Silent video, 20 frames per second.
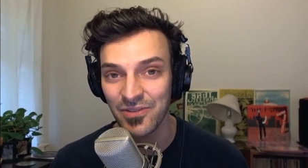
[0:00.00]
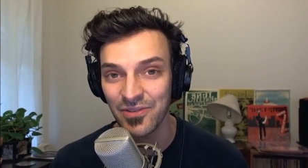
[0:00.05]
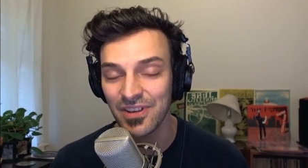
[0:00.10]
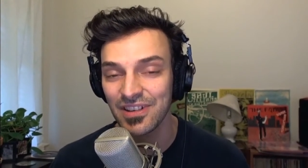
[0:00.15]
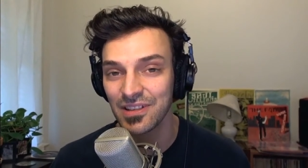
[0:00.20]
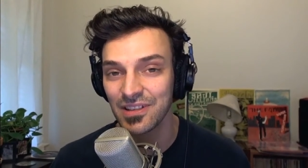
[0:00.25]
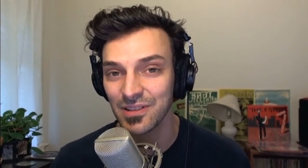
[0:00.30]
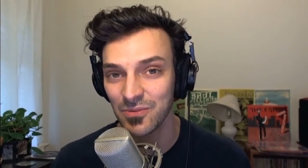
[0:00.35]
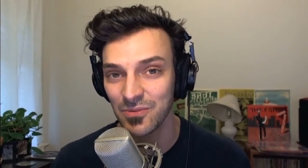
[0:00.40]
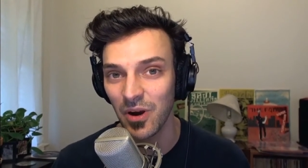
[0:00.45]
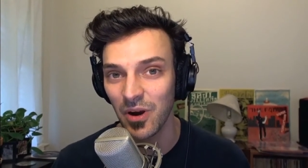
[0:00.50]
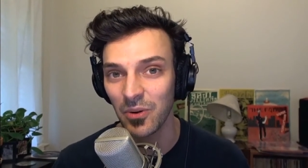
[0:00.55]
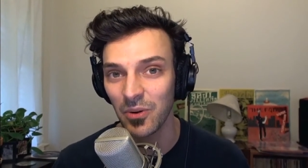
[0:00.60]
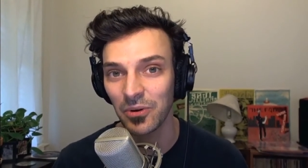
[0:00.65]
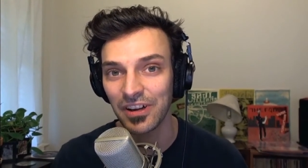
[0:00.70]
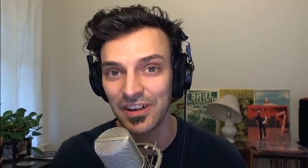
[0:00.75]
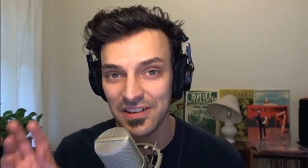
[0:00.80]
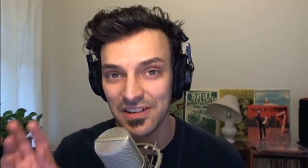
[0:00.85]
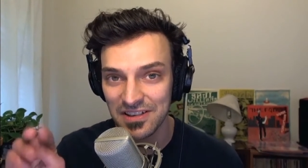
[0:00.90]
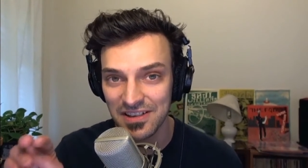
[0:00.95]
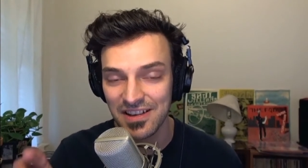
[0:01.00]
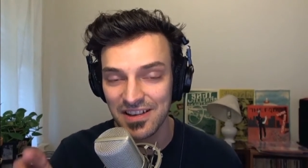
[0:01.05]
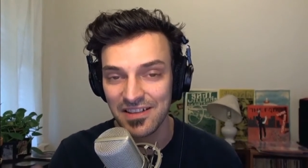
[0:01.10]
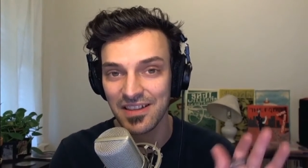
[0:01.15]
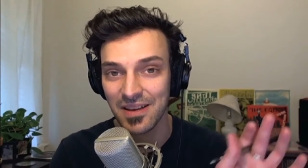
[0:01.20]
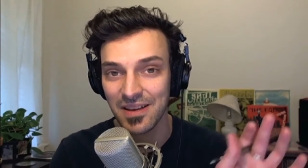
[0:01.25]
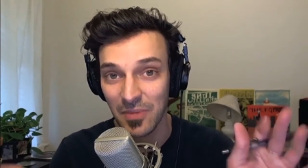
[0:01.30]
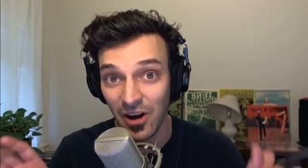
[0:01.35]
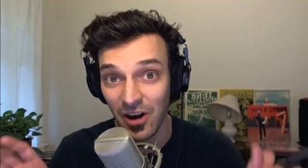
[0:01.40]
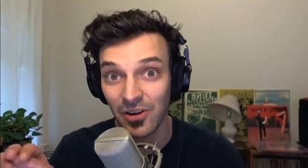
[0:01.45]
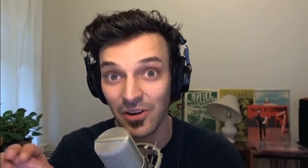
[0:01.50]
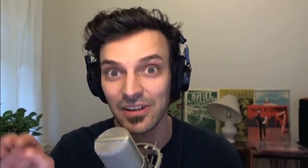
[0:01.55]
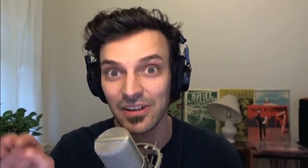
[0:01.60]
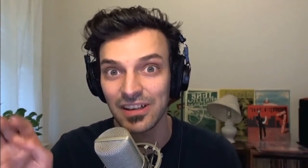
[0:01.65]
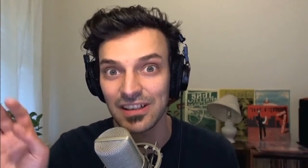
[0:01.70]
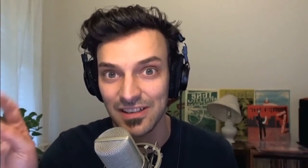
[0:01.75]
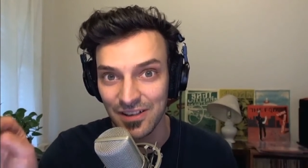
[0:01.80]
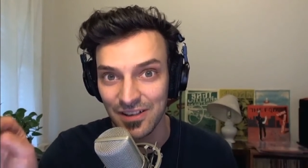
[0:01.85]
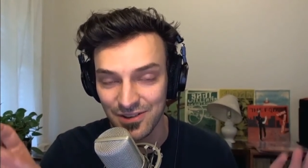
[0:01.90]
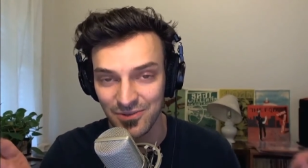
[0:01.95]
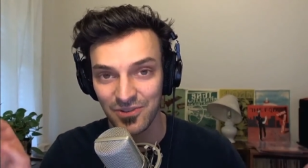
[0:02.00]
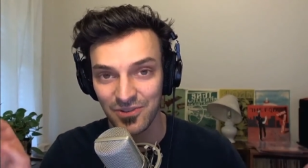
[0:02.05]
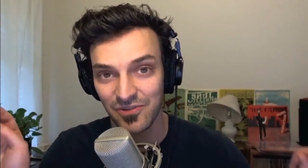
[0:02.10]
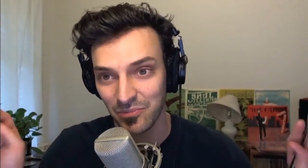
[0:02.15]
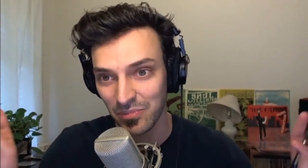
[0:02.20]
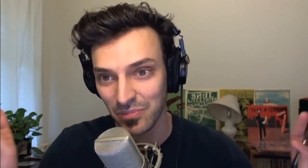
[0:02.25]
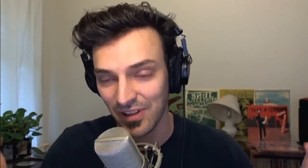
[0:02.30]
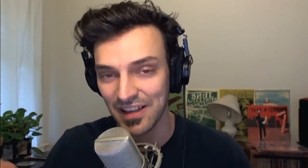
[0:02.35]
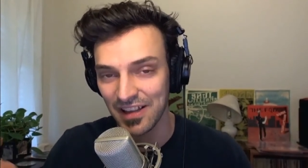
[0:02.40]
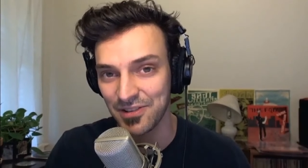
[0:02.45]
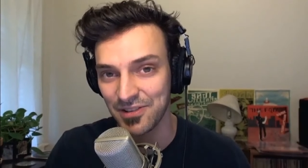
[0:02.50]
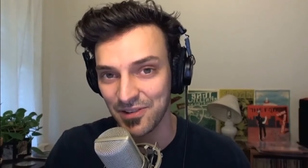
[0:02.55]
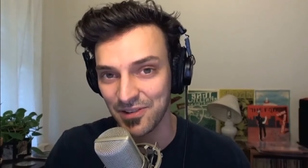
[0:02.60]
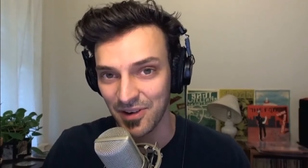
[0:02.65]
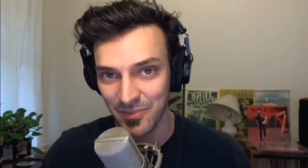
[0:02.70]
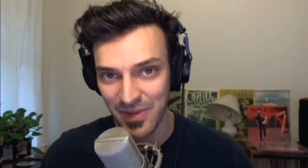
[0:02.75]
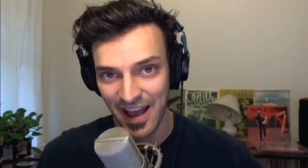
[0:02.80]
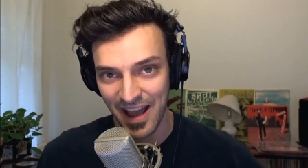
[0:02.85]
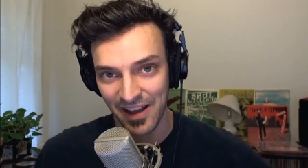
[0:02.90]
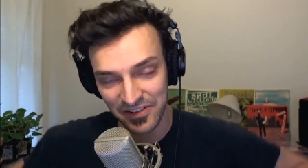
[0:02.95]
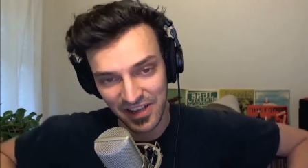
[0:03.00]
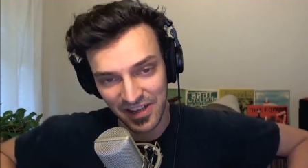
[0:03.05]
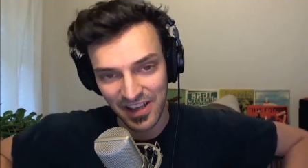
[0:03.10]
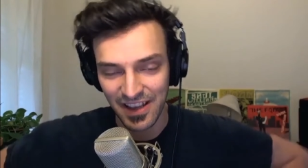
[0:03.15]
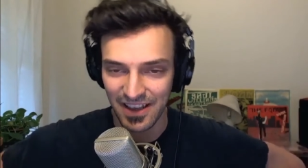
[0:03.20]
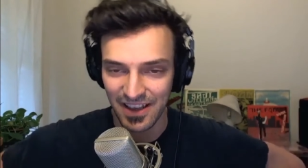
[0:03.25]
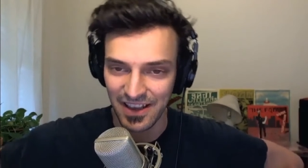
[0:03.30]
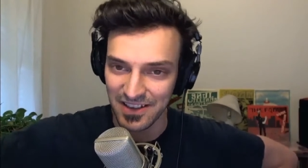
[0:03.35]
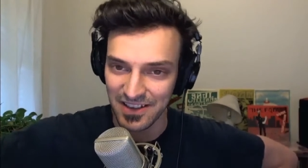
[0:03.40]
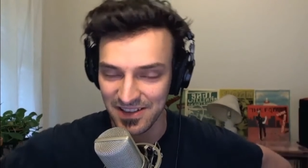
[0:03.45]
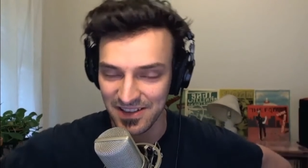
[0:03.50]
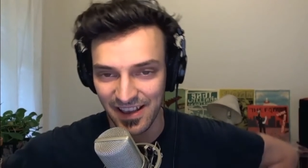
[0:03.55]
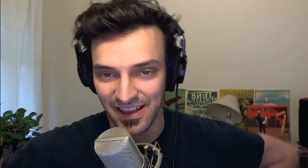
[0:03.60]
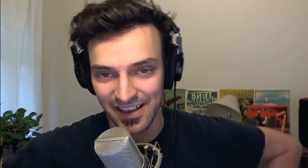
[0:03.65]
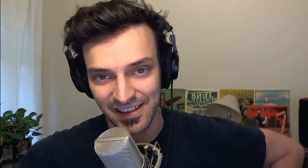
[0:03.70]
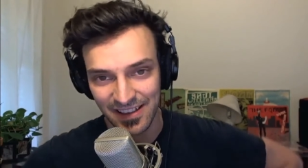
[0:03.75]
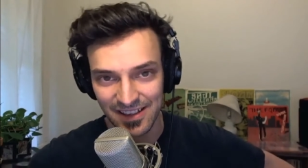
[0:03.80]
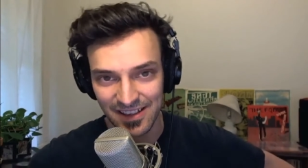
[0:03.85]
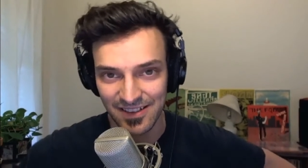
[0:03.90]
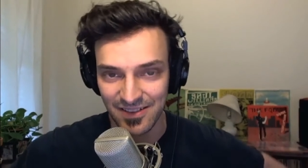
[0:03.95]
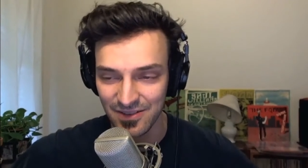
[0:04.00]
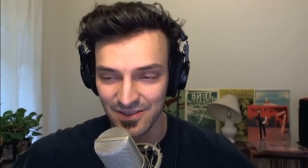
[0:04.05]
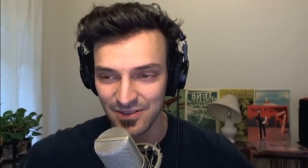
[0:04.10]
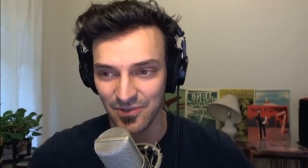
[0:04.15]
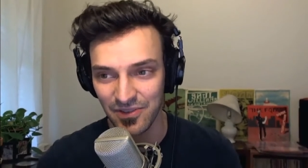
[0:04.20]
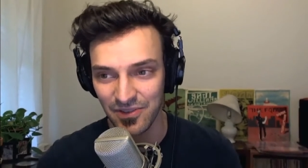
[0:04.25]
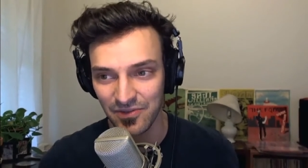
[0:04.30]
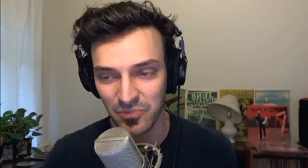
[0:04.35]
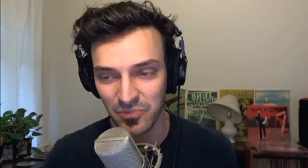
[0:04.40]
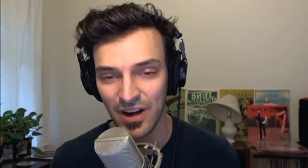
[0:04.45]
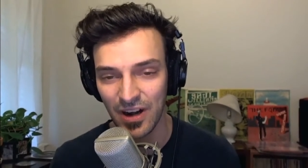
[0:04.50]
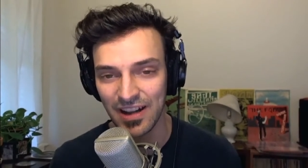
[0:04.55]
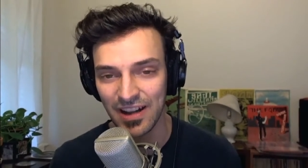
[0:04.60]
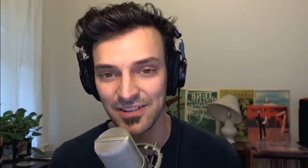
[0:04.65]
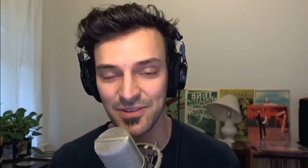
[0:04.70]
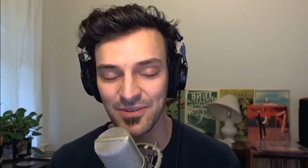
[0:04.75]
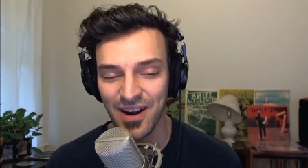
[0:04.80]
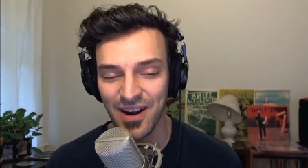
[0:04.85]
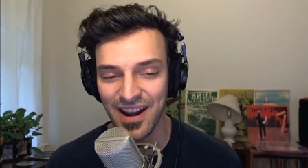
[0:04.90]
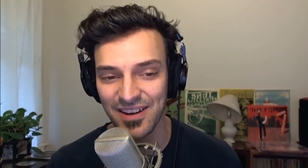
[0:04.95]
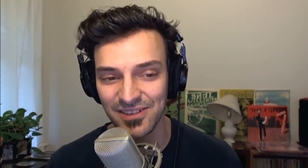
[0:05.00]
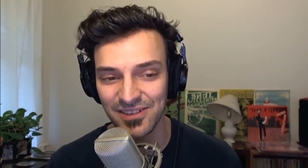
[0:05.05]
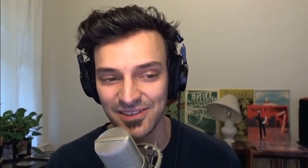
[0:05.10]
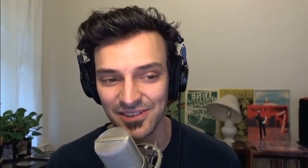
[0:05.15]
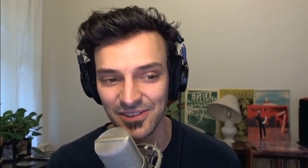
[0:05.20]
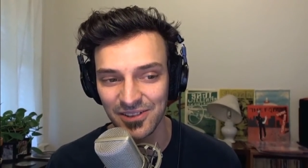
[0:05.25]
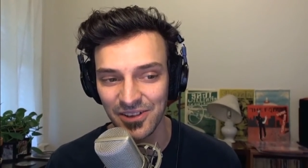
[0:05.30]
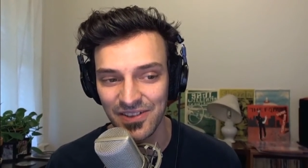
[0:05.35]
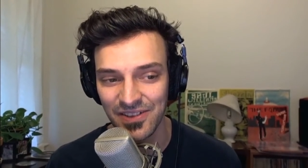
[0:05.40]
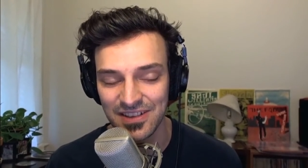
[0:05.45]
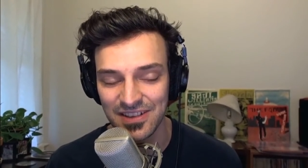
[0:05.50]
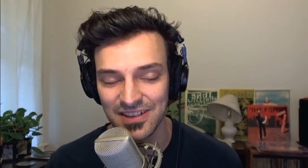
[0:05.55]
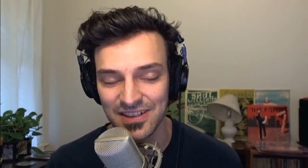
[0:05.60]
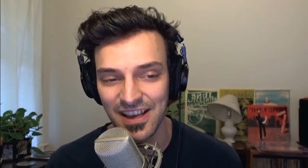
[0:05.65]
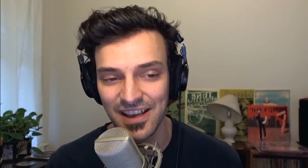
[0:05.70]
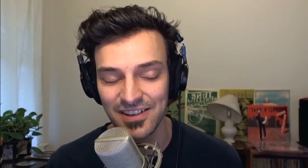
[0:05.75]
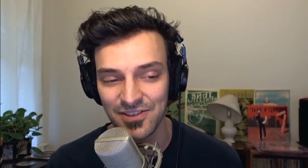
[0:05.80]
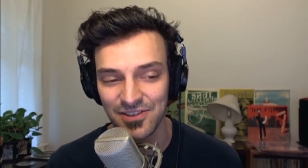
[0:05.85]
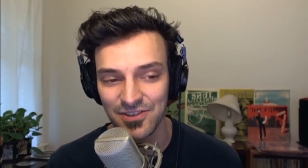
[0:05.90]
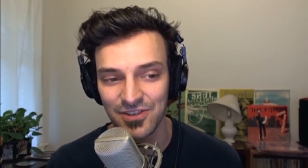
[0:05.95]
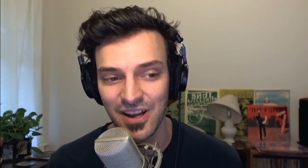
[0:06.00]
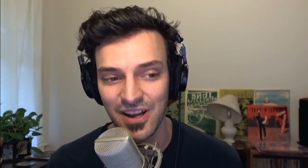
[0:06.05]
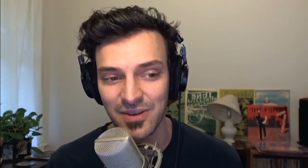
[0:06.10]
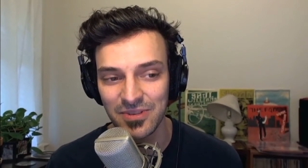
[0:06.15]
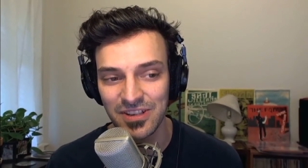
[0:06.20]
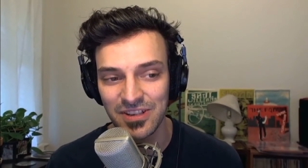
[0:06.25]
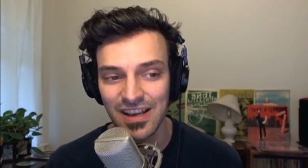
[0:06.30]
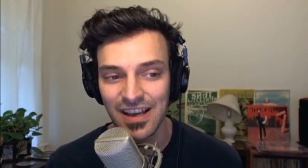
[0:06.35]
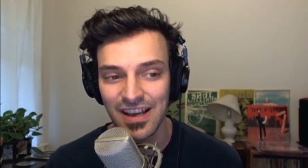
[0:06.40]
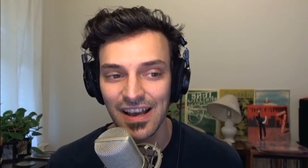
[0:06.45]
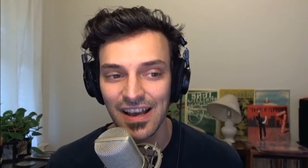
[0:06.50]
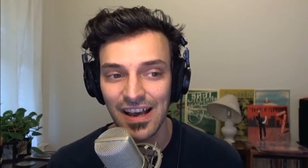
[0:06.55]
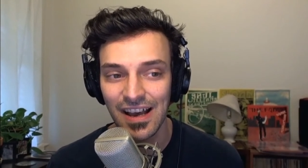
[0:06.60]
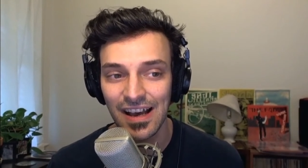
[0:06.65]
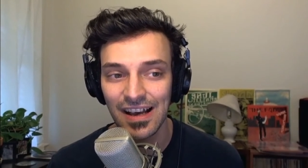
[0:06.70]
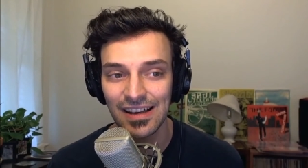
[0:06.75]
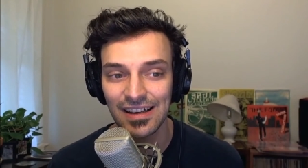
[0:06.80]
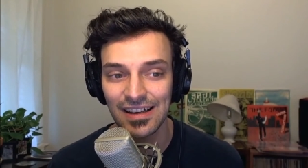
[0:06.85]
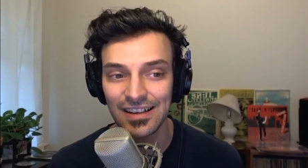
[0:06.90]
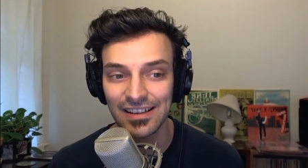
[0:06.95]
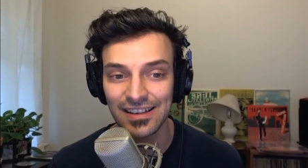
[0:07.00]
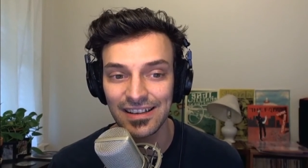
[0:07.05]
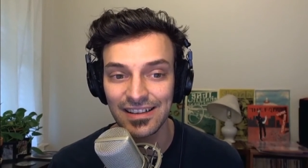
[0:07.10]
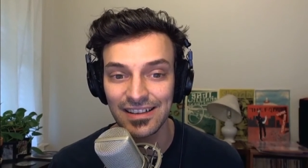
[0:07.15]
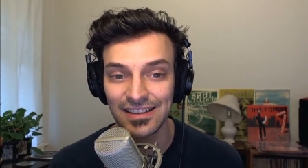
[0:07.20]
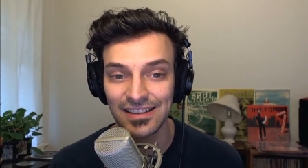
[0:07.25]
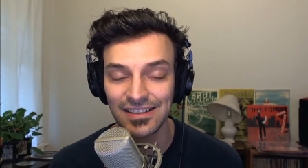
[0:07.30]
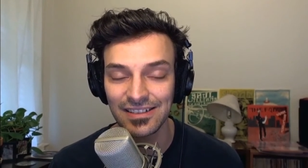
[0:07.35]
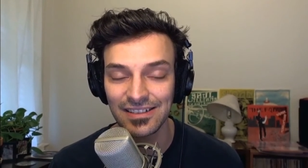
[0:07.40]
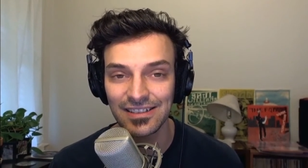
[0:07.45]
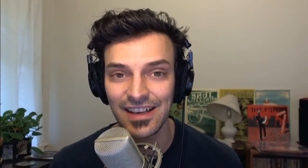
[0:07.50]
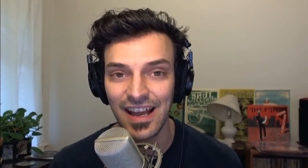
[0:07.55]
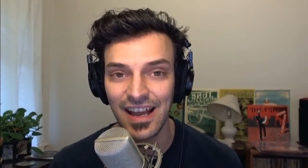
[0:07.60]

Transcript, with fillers: so this is what we're going to see them all get to sort of bluster about as they can sort of prance around on the stage james uh,